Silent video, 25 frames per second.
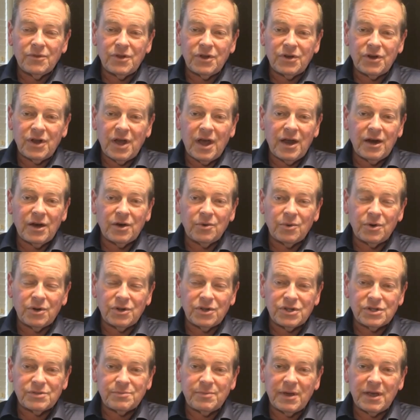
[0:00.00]
than to hire one
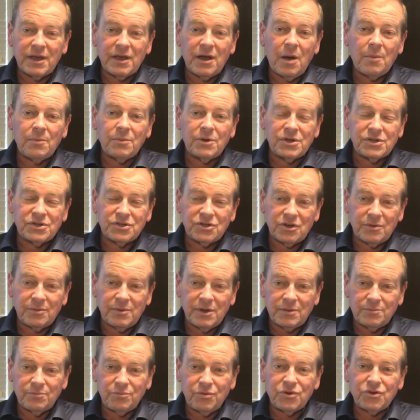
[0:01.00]
of these big companies to
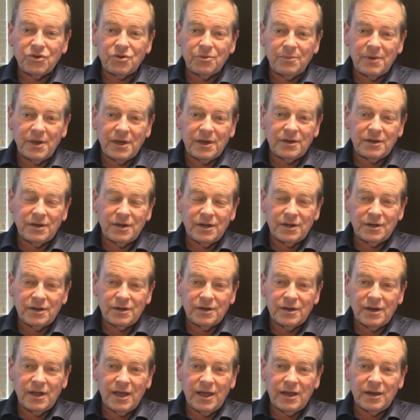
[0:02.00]
come in, put them in,
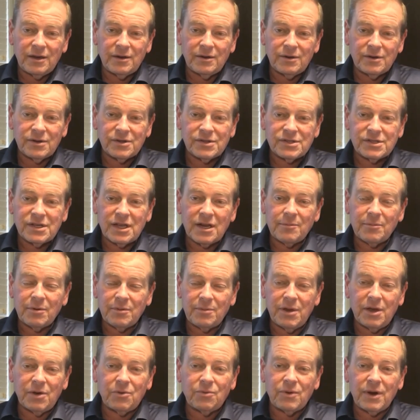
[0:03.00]
and set up
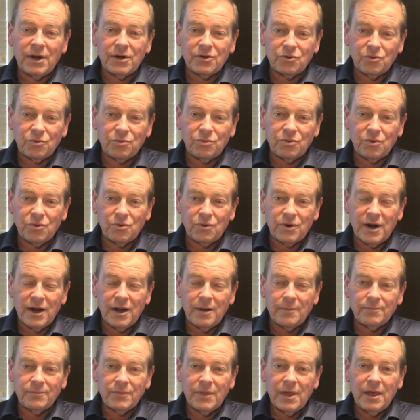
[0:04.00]
a big rental program.
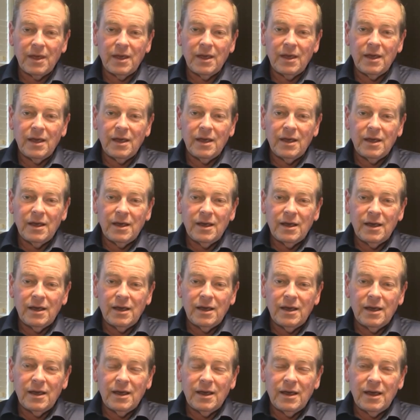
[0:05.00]

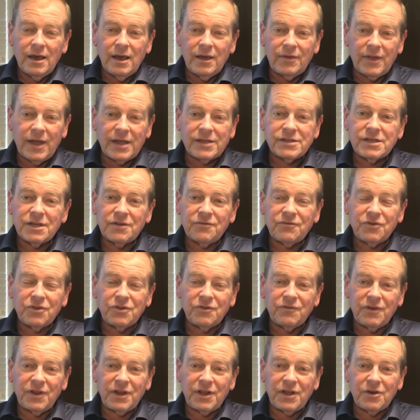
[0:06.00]
And that's it for
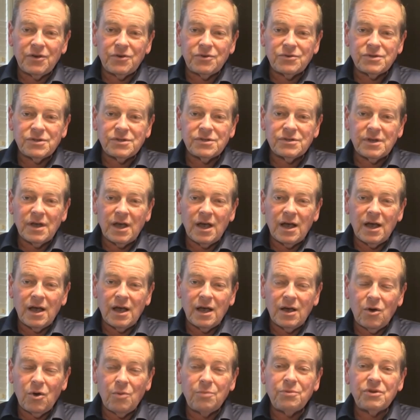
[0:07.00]
the videos.
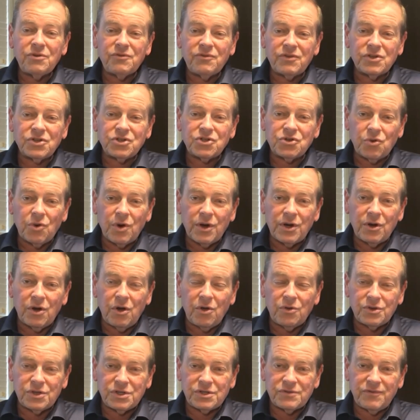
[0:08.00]
I hope you've enjoyed
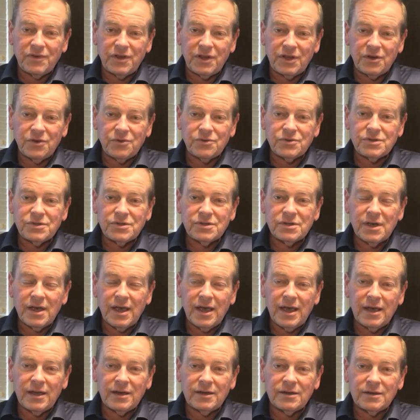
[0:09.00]
all these videos,
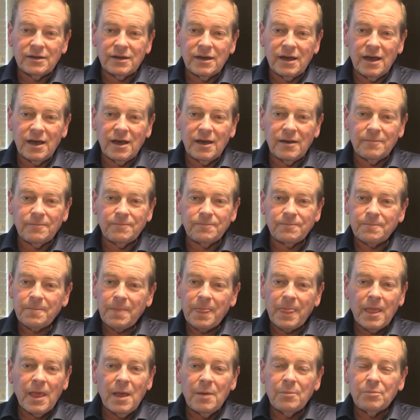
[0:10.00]
and
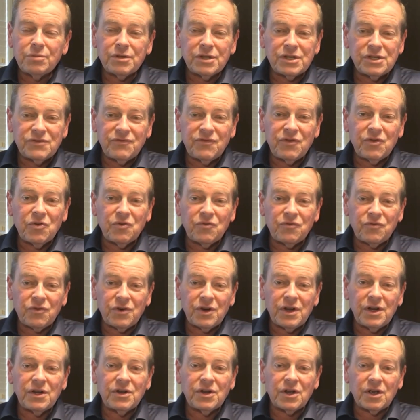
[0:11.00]
please feel
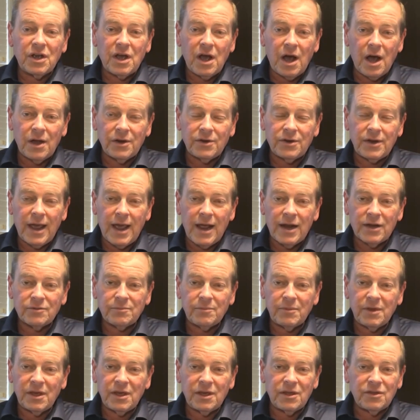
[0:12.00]
free to
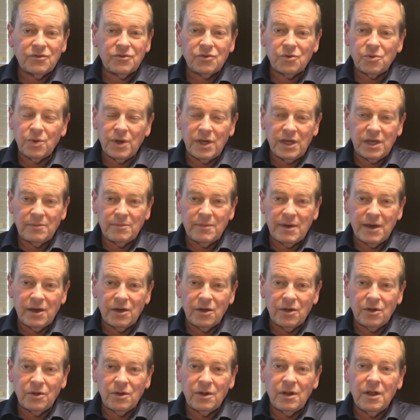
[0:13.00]
contact me through
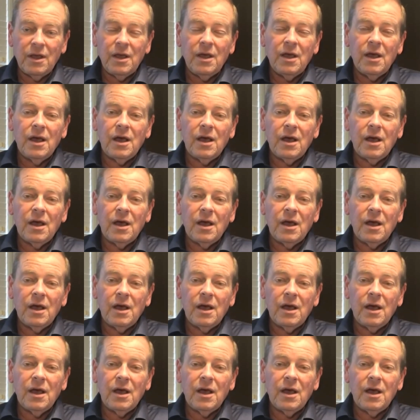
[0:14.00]
email,